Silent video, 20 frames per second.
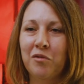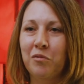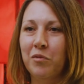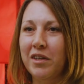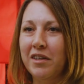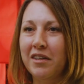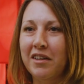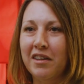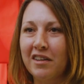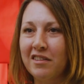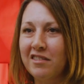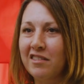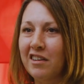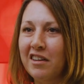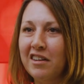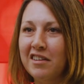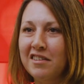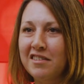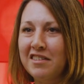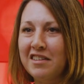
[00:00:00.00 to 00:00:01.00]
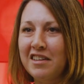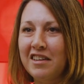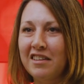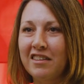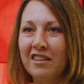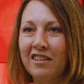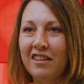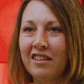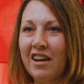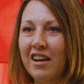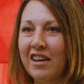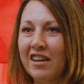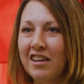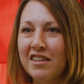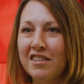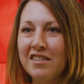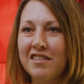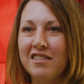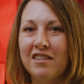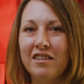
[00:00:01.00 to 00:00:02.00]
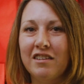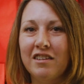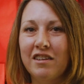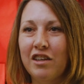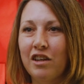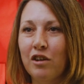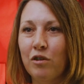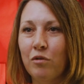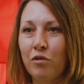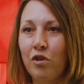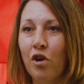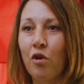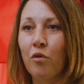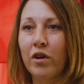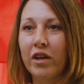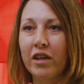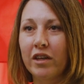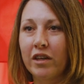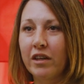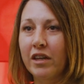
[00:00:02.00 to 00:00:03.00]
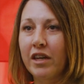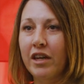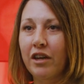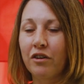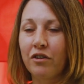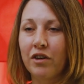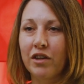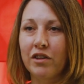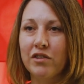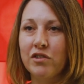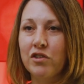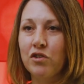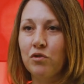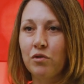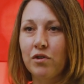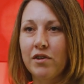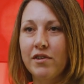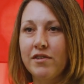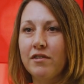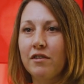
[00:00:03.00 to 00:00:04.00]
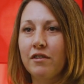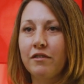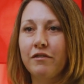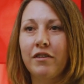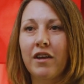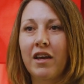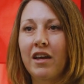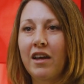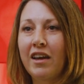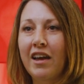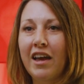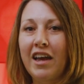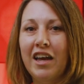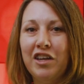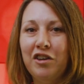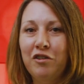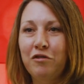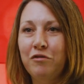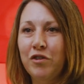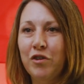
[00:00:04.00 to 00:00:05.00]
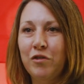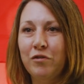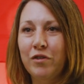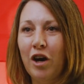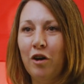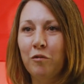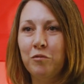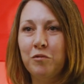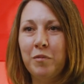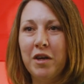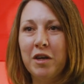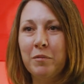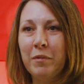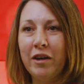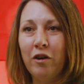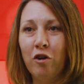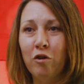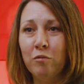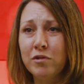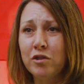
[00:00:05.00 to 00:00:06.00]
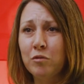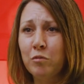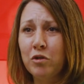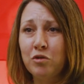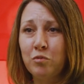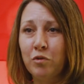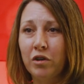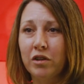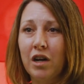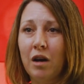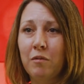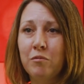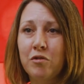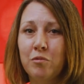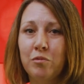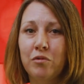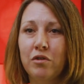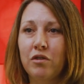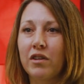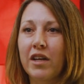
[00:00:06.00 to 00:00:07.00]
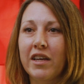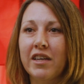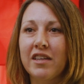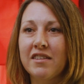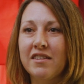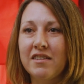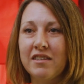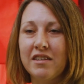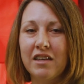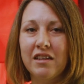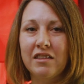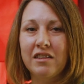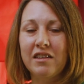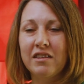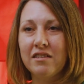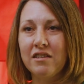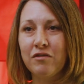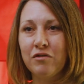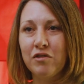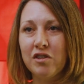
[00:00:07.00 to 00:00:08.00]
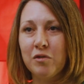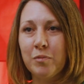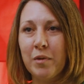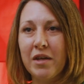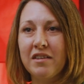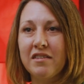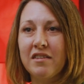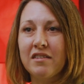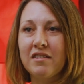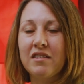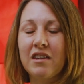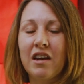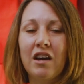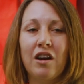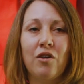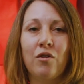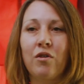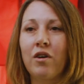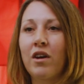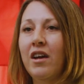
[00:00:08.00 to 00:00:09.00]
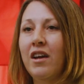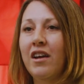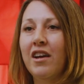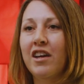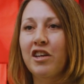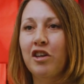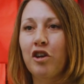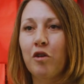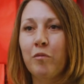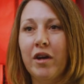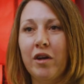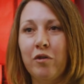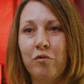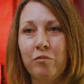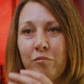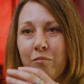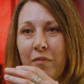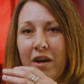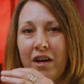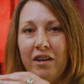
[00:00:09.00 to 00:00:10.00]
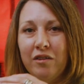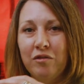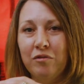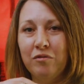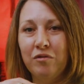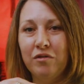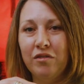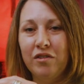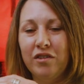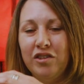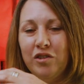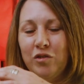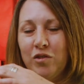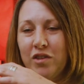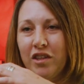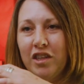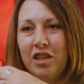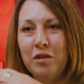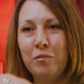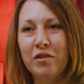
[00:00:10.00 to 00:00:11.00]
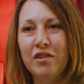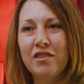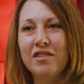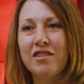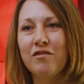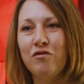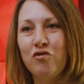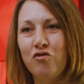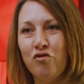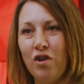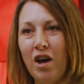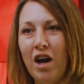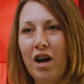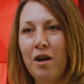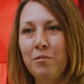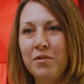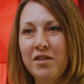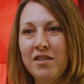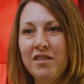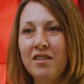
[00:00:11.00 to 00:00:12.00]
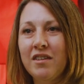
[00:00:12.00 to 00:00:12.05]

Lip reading: We get excited seeing the clients and, knowing and hearing the stories of, hey, you've helped make my home so much more comfortable. I can stay in these different spaces now. My utility bills have dropped.